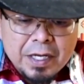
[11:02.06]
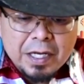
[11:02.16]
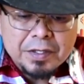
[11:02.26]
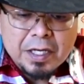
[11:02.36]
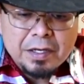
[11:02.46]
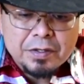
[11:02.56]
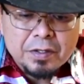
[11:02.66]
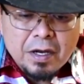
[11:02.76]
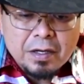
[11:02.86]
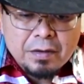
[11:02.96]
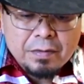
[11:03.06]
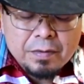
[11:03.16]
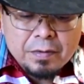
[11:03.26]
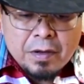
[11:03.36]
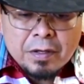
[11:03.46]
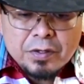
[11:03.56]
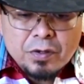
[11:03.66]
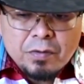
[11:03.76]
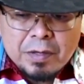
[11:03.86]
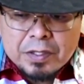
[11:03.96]
I said, it's not
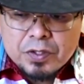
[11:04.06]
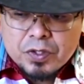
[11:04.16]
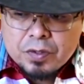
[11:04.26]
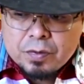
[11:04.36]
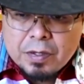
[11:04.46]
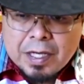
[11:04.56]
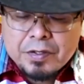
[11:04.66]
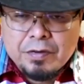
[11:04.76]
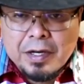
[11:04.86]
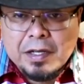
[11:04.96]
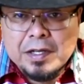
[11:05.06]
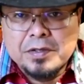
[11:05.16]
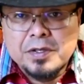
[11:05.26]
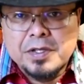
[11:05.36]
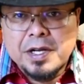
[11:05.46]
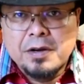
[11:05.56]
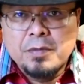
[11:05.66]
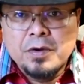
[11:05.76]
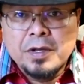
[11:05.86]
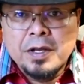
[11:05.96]
so much as strict as a
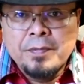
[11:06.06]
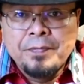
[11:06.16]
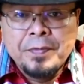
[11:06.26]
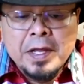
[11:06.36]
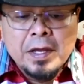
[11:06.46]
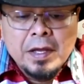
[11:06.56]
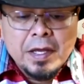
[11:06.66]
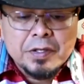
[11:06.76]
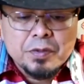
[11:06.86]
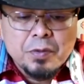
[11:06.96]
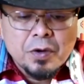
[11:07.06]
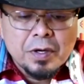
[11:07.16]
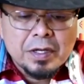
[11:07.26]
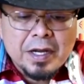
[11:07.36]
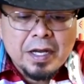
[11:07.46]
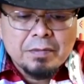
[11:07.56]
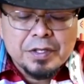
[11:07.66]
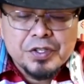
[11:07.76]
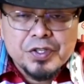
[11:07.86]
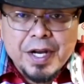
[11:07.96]
ceremony. It's more a time to
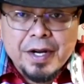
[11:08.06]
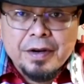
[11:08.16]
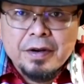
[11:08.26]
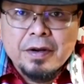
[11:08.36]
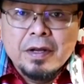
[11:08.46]
share,